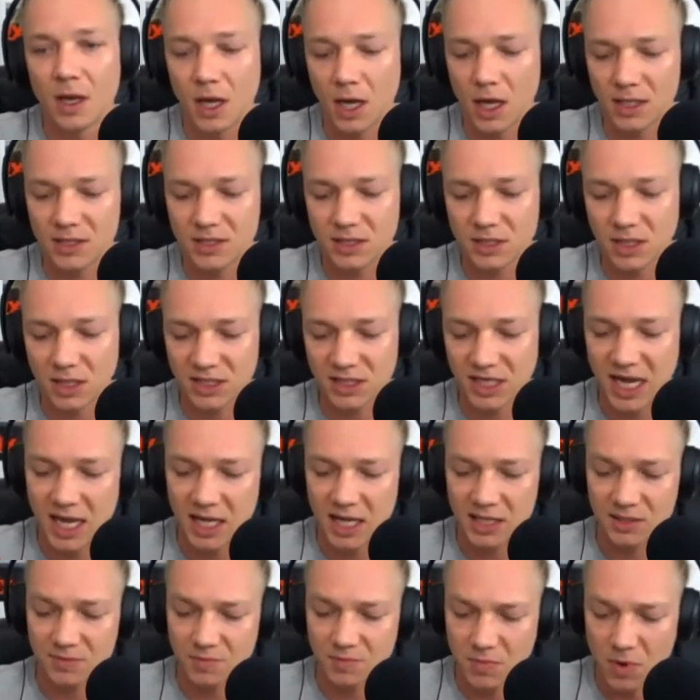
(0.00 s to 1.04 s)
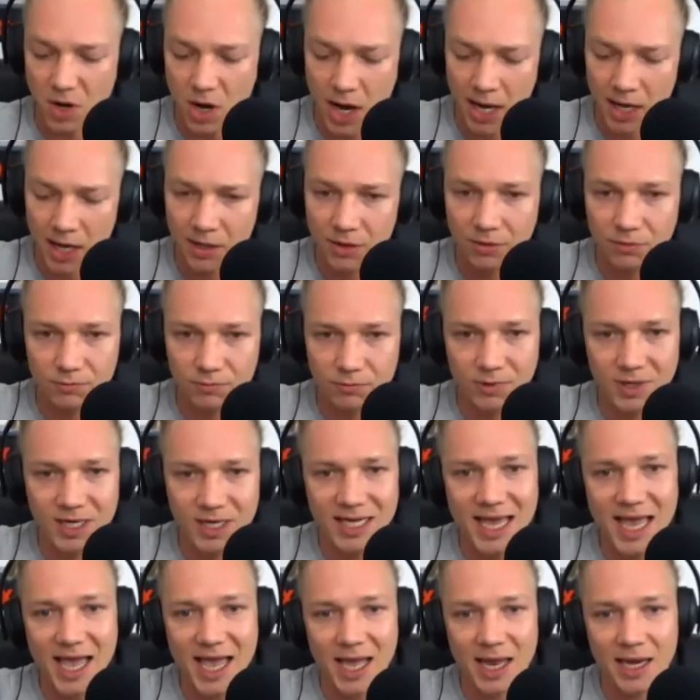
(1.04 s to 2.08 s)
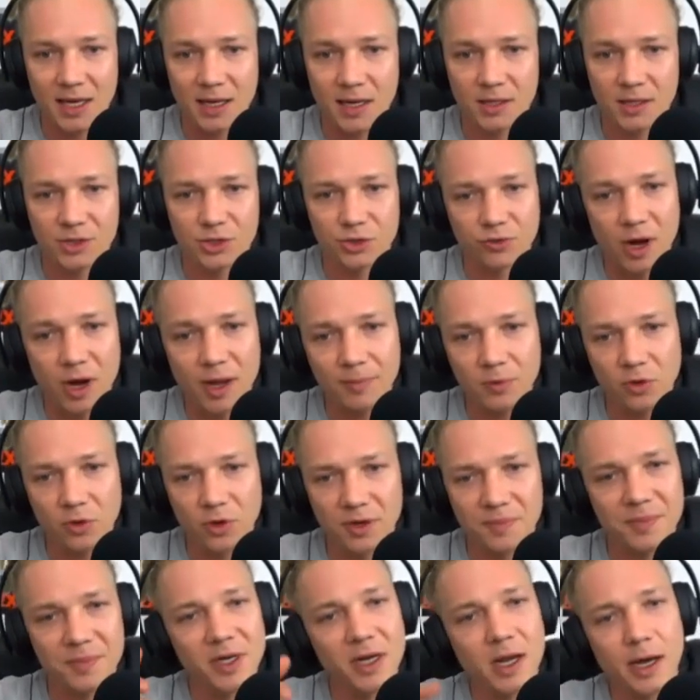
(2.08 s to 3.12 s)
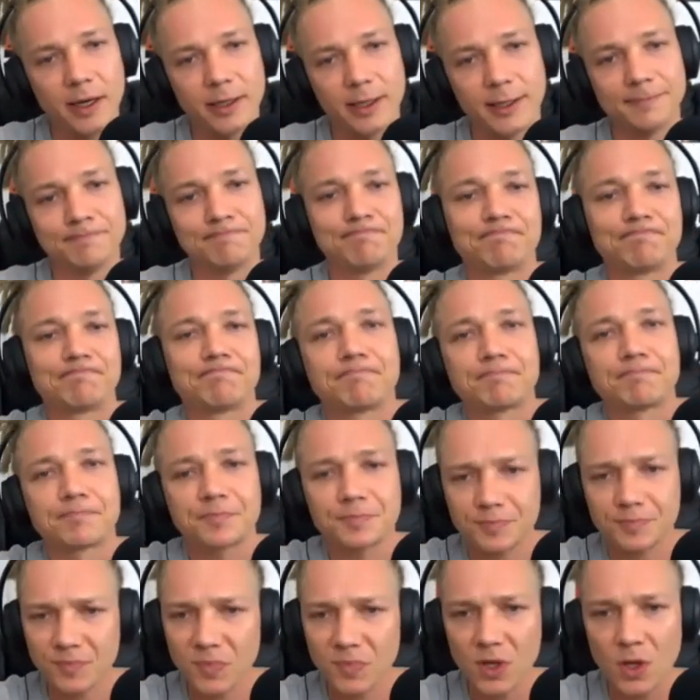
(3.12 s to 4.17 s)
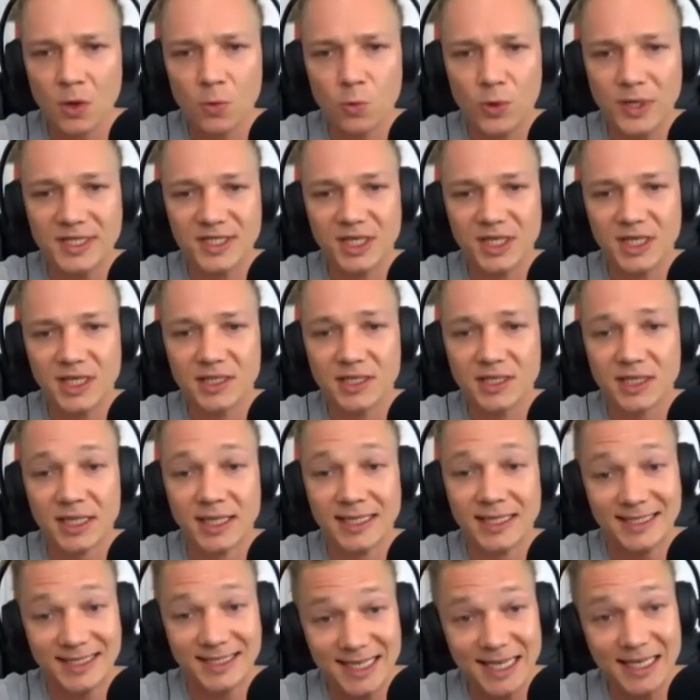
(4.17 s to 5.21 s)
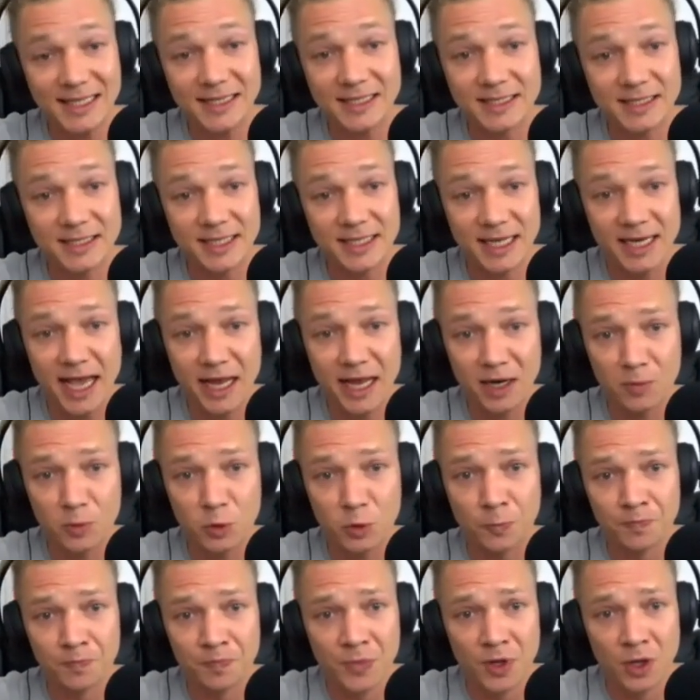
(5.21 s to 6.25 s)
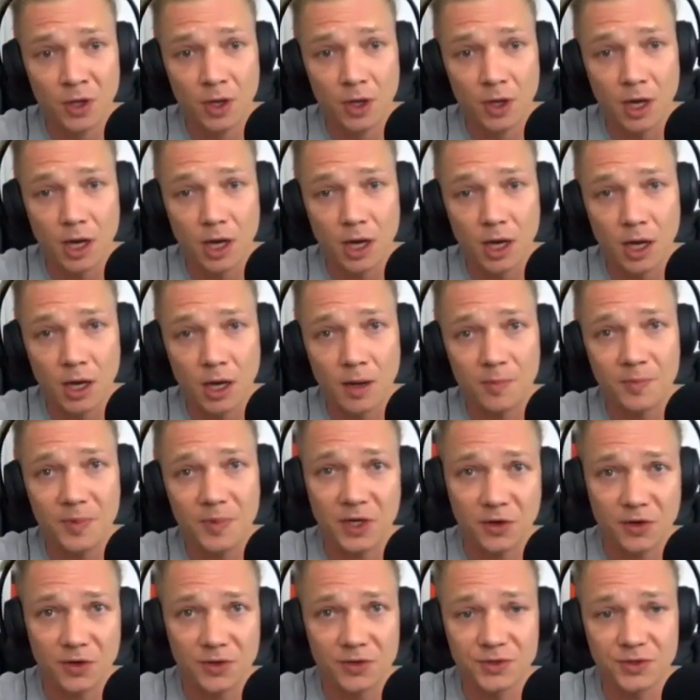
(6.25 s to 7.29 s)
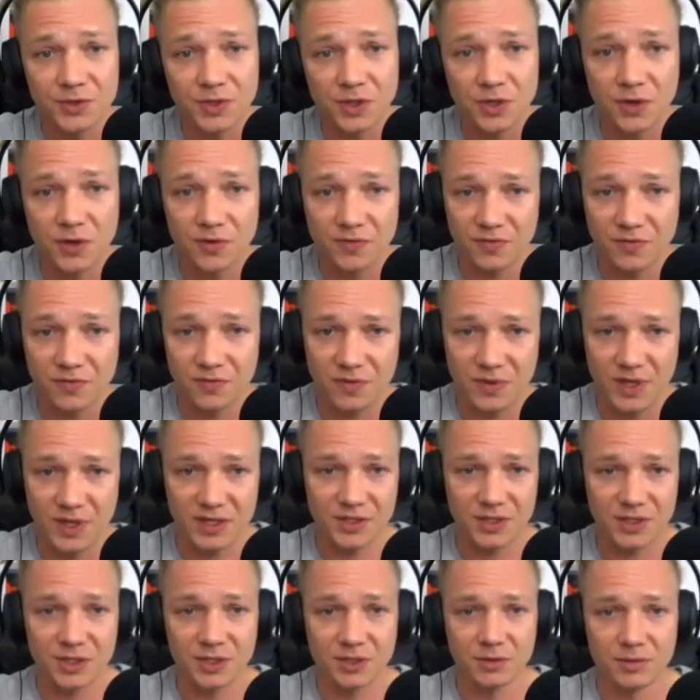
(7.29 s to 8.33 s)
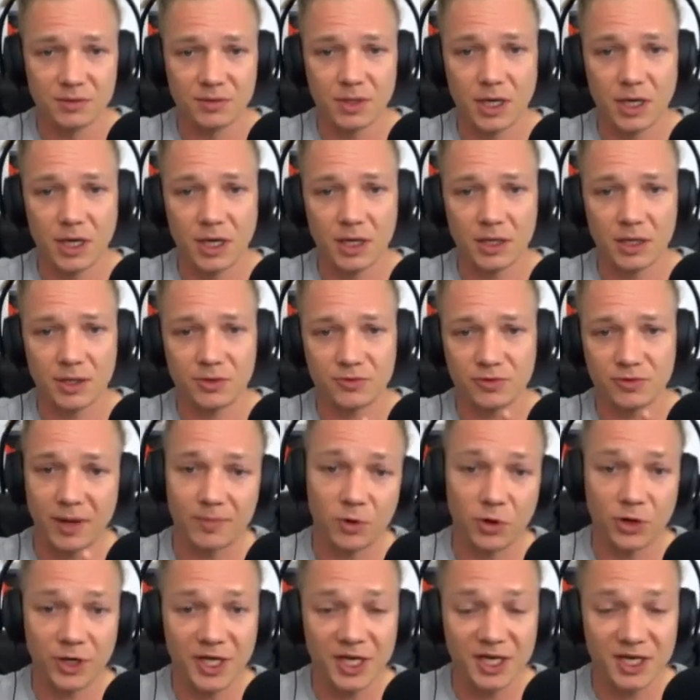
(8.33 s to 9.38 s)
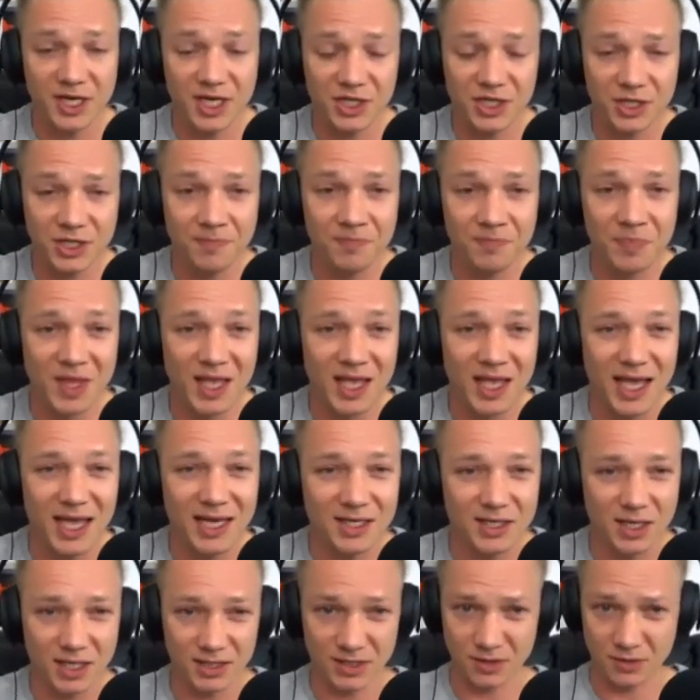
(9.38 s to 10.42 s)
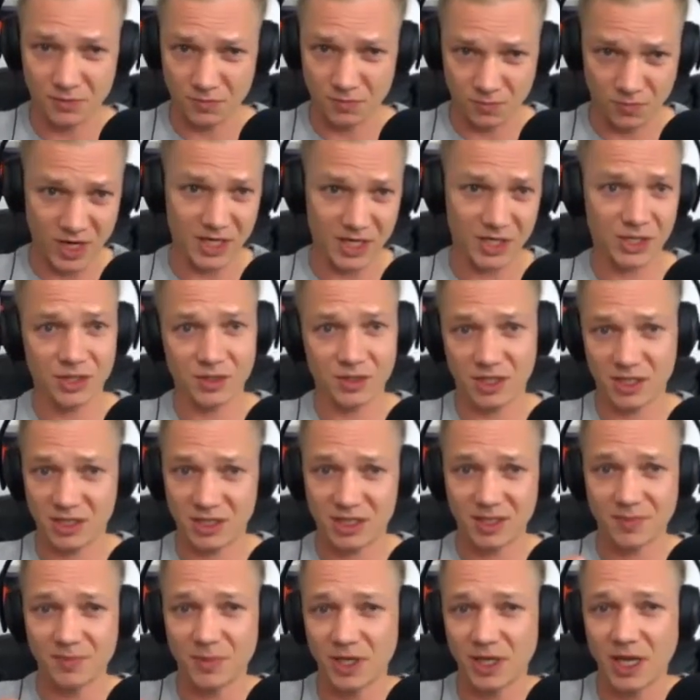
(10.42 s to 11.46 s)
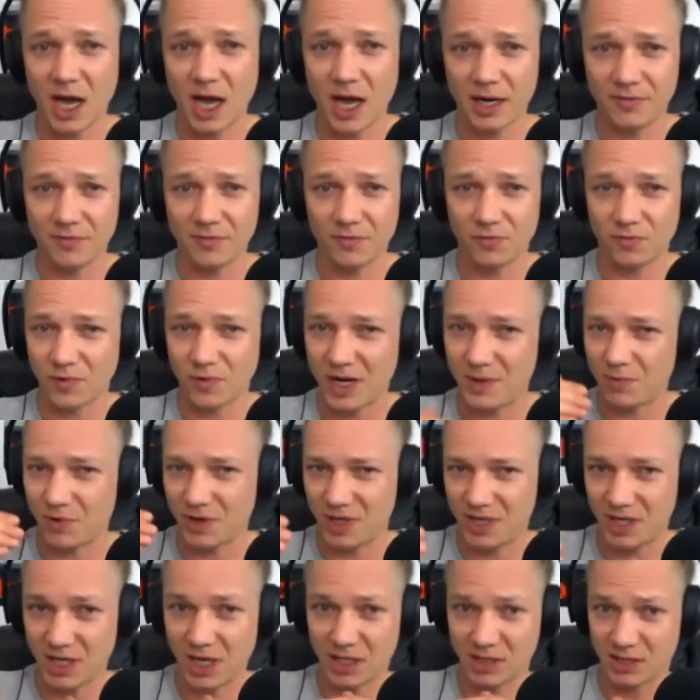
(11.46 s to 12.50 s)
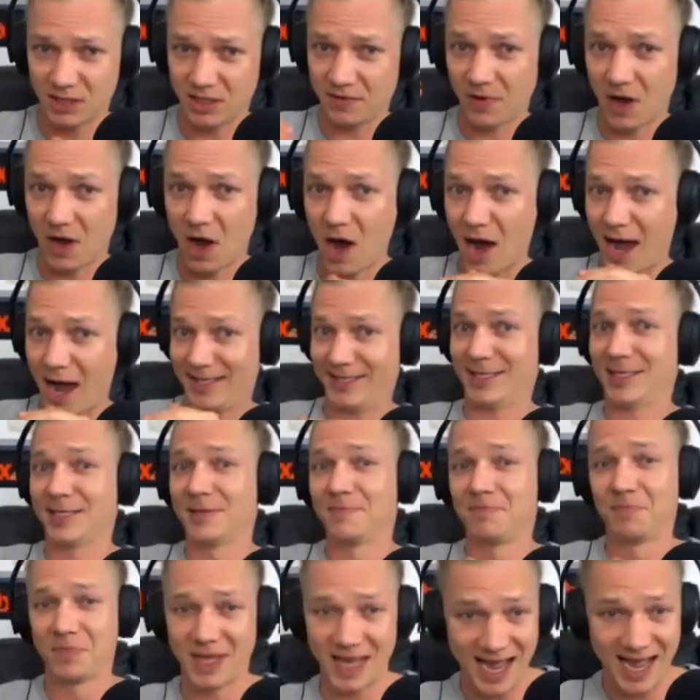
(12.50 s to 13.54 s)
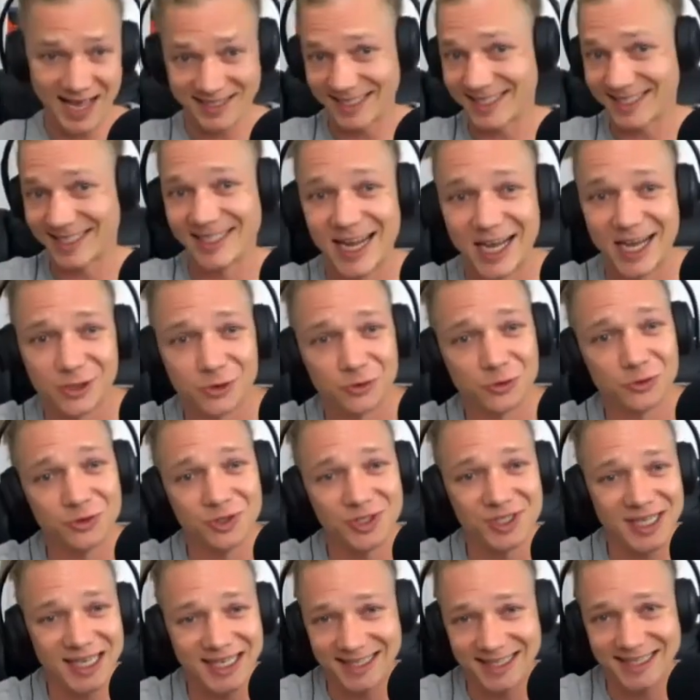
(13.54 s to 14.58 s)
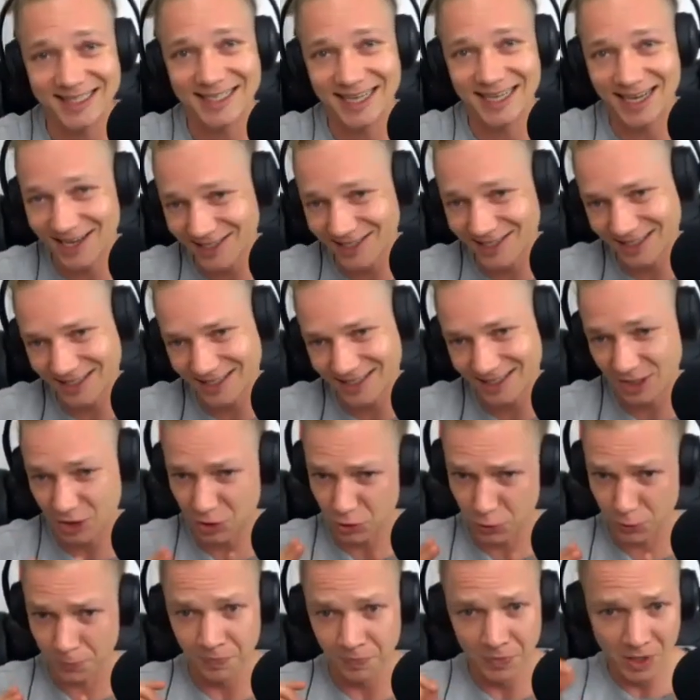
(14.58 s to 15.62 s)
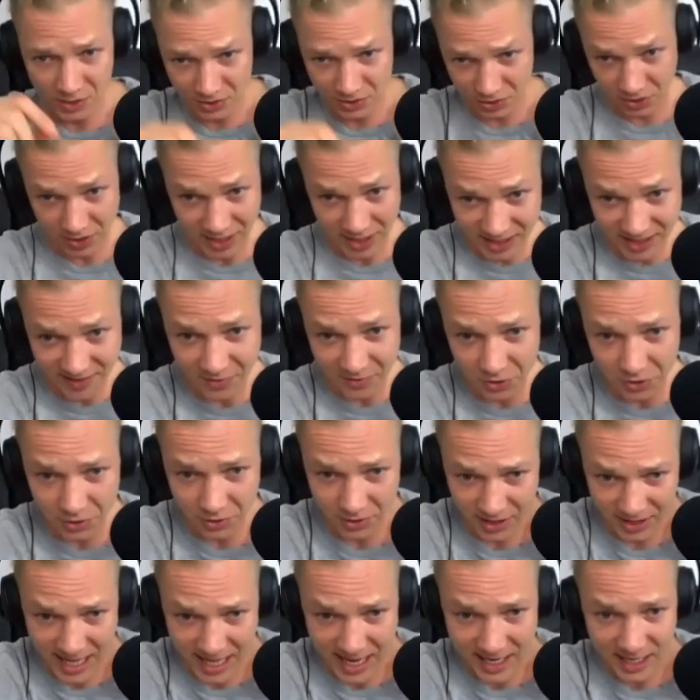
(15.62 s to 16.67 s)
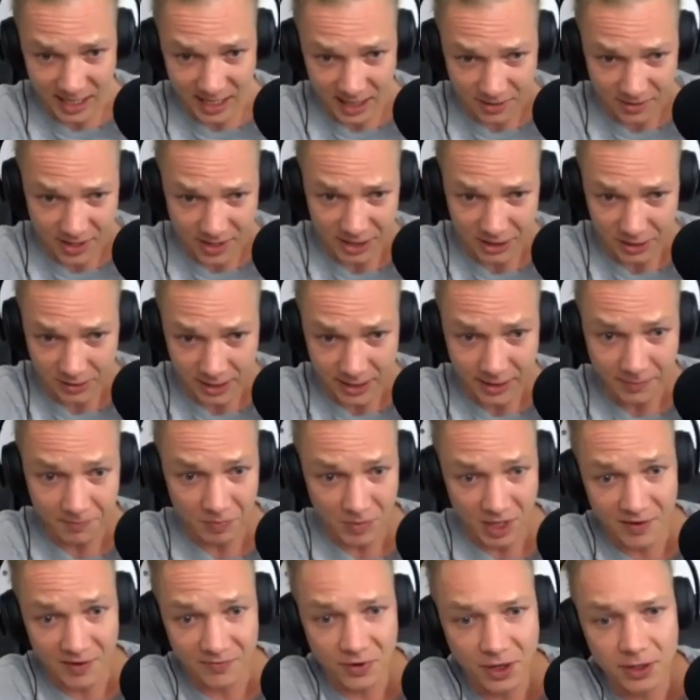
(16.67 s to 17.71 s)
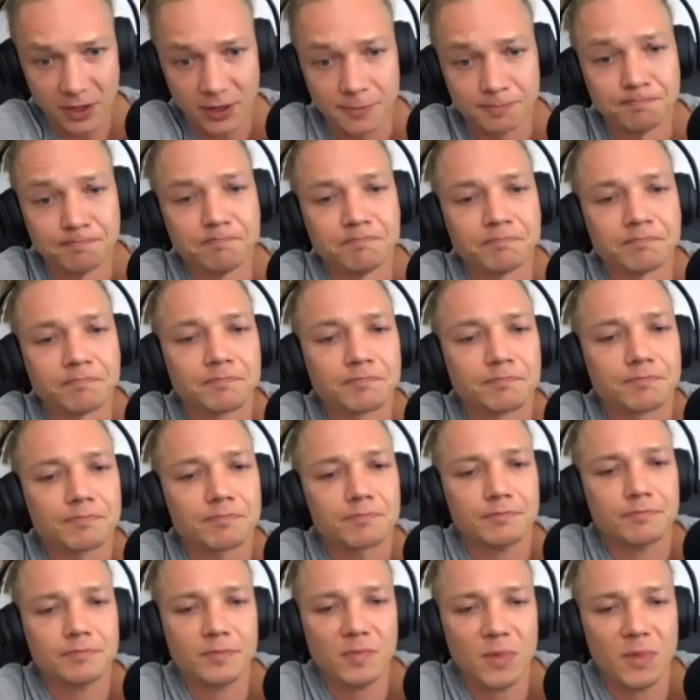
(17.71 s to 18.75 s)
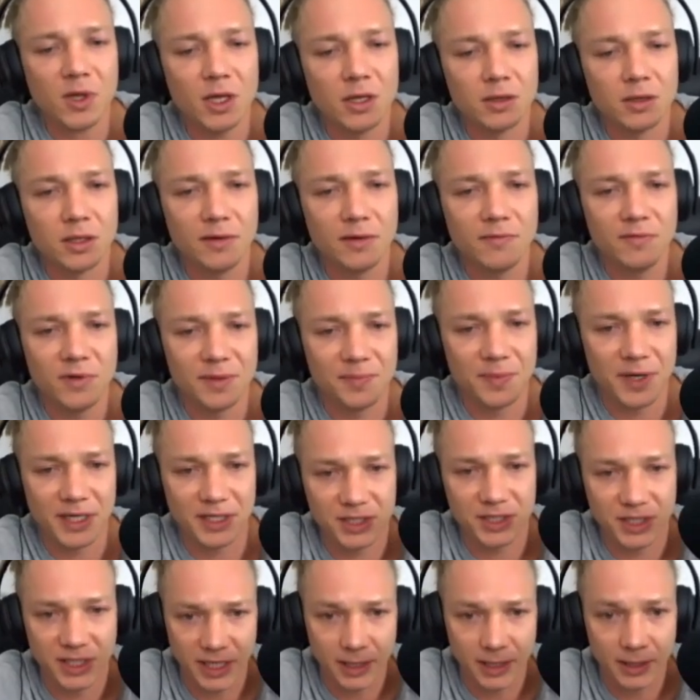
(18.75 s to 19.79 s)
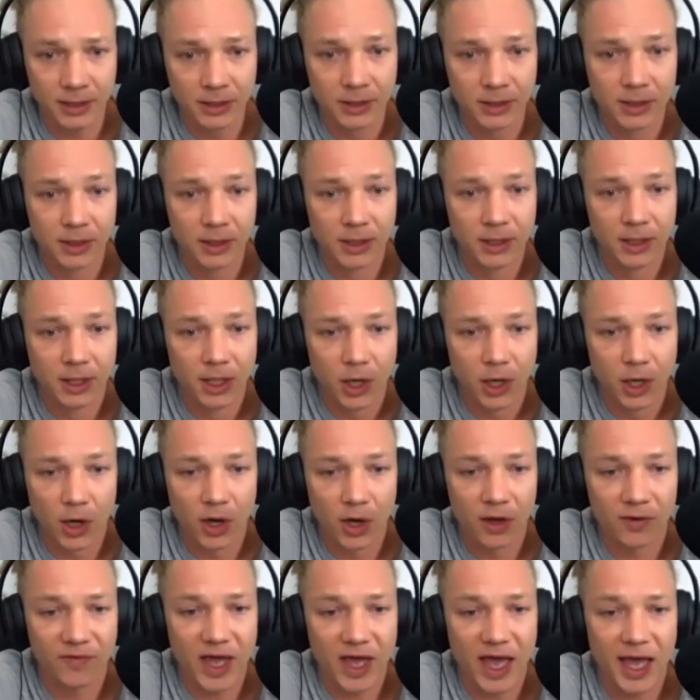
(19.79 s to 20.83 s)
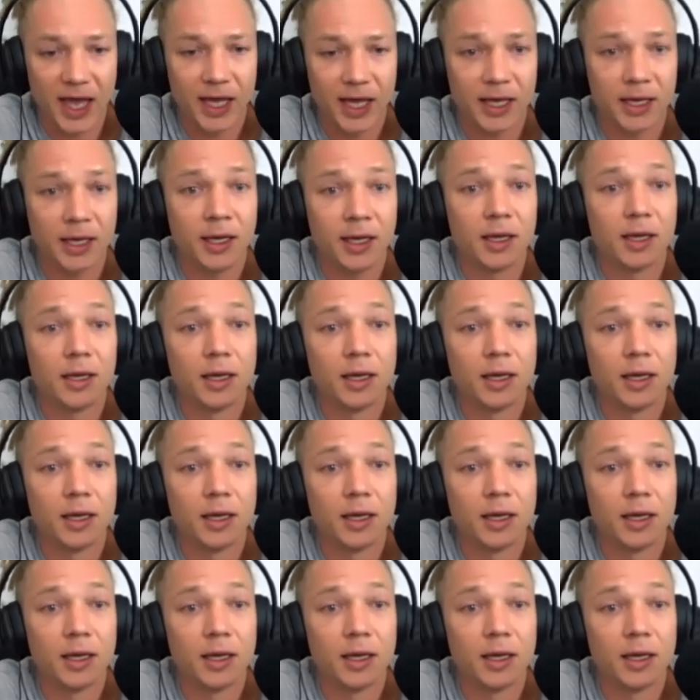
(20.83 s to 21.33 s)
such as my 3N triploid banana, which is seedless and edible because of this triploid condition. It doesn't reach the similar kind of reproductive heights as its natural seedless cousins do. So let's have a look at that here, actually. I've got a lovely picture here of a,